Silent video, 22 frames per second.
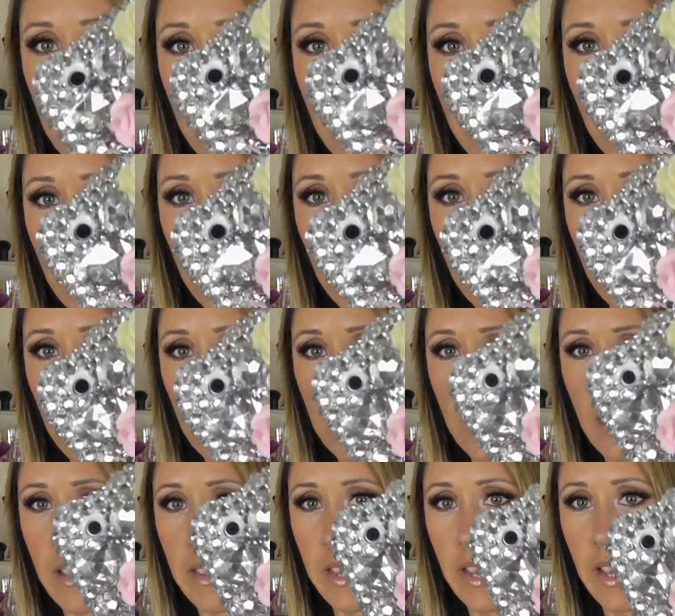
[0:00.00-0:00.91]
and big jewels
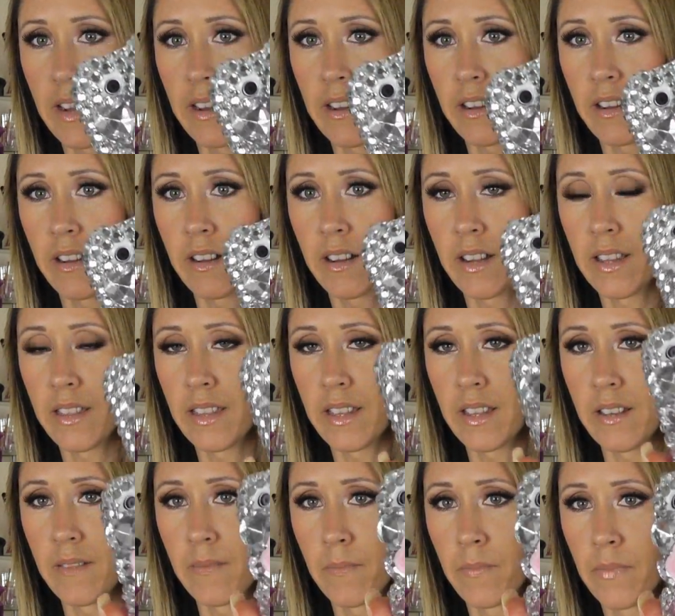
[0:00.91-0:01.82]
on there, and
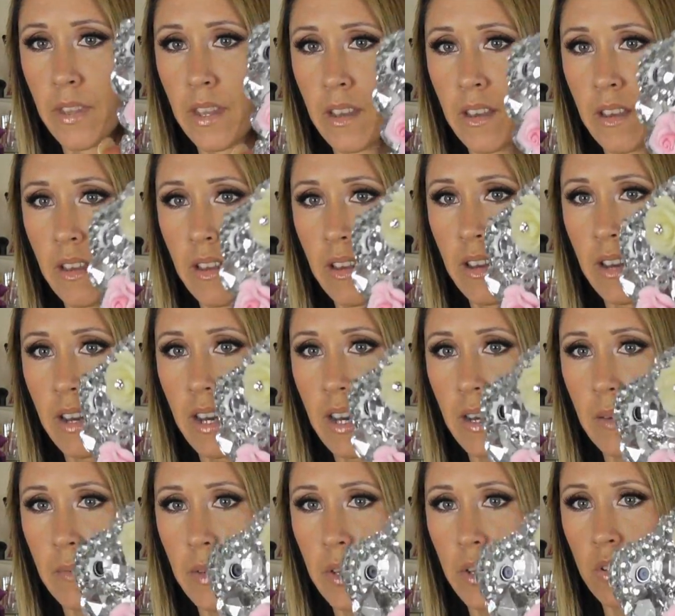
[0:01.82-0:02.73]
then,
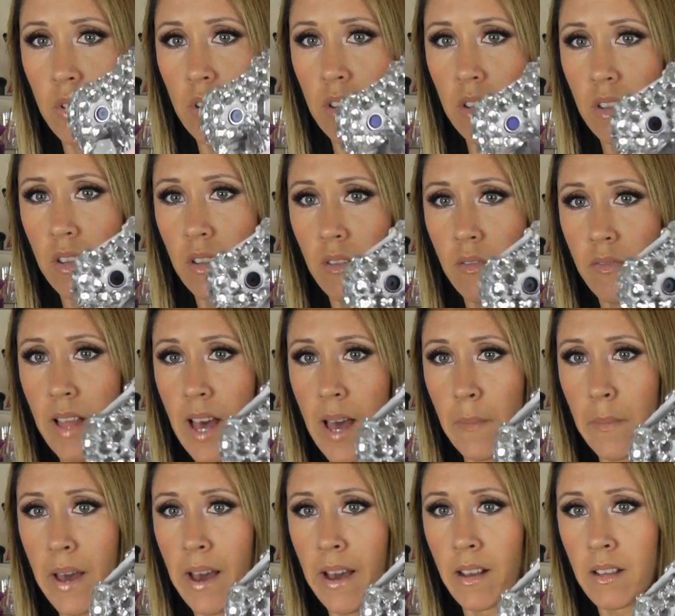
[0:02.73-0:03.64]
um, you know, all the little
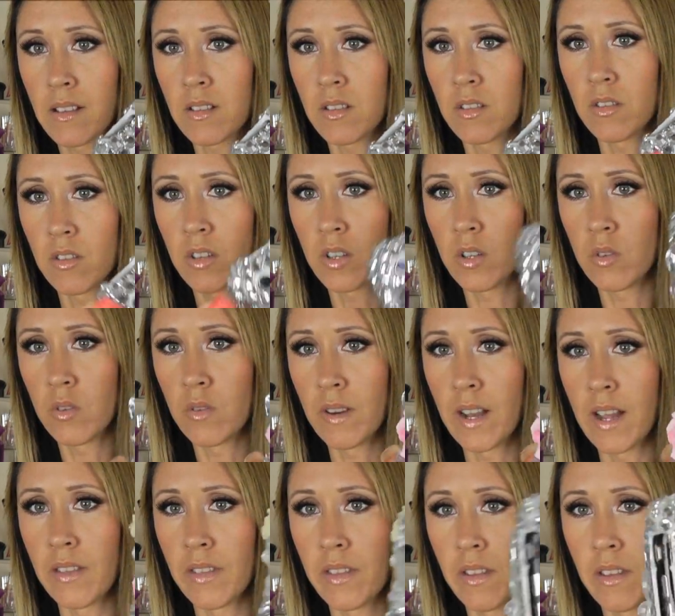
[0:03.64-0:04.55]
flat backs all glued
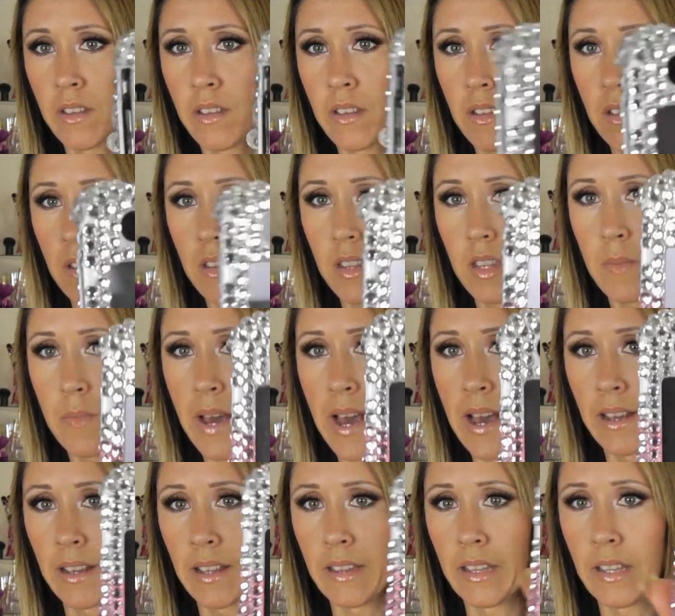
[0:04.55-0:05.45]
around the, the
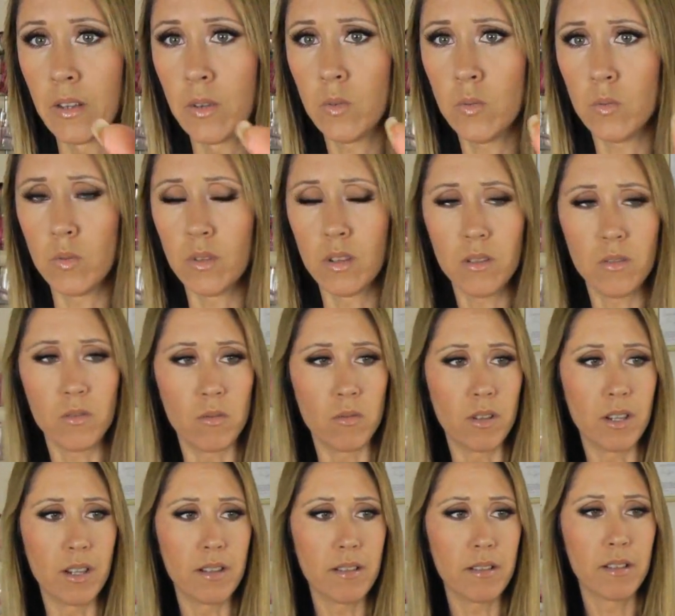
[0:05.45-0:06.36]
back, and then, ooh, oh,
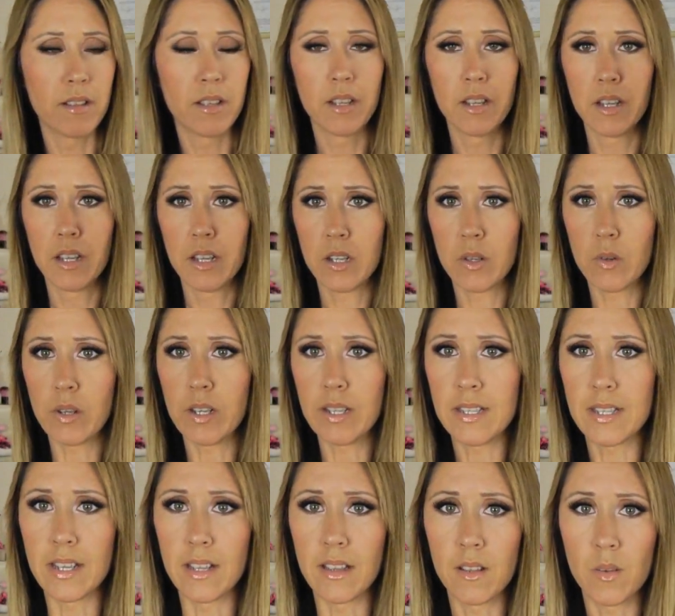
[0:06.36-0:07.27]
oh, uh,
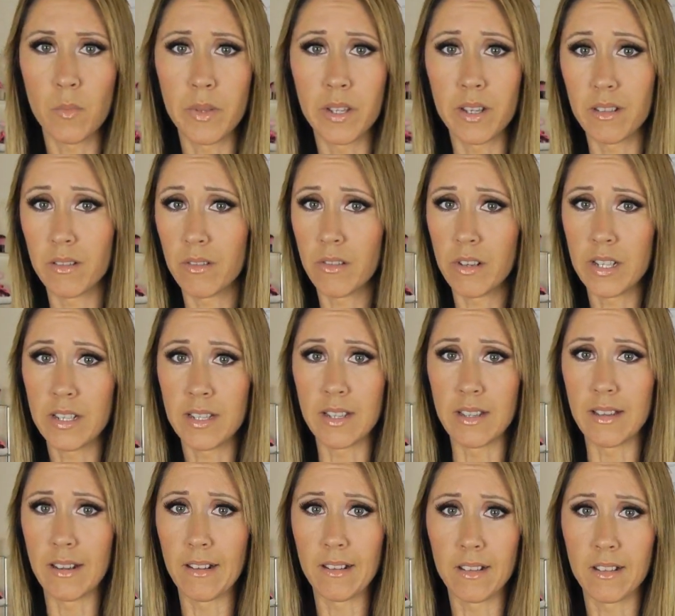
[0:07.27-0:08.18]
greasy, a little bit greasy
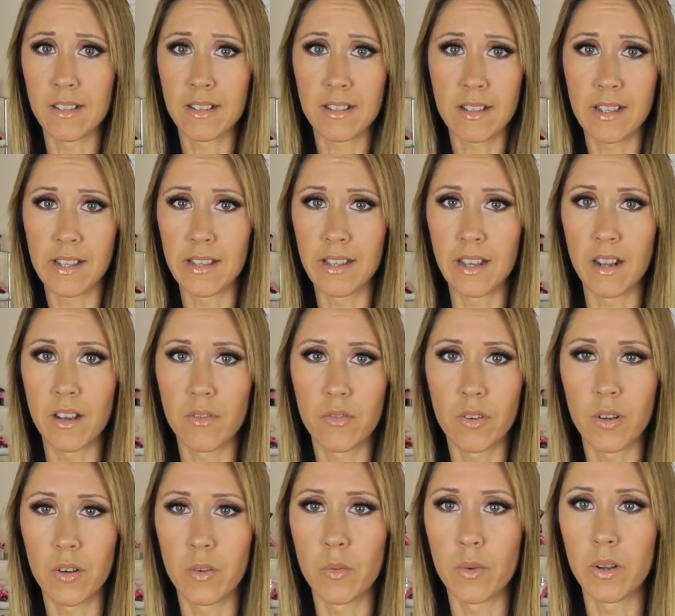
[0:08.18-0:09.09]
there. Let's clean that off.
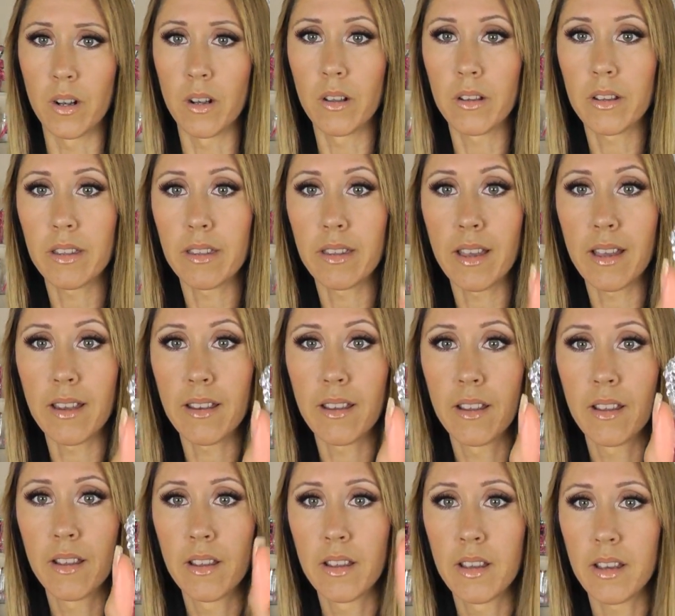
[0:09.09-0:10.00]
We don't want to look at that.
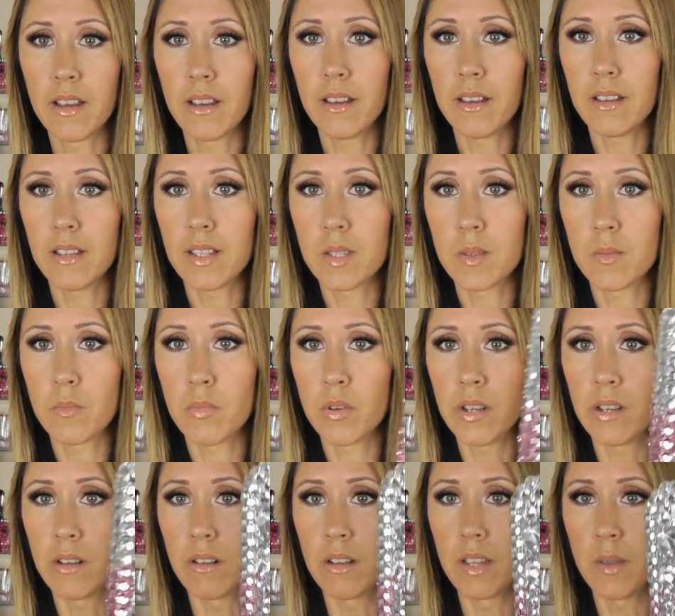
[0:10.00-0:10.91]
Uh, it's
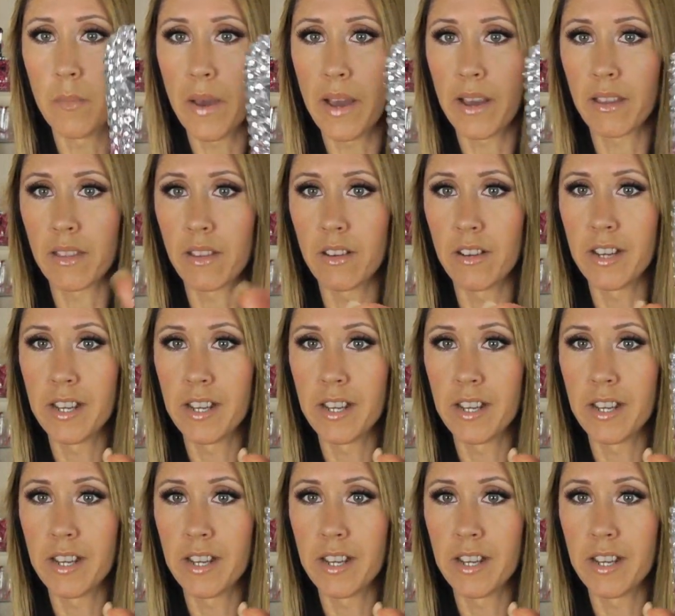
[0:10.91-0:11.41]
prettier on the back there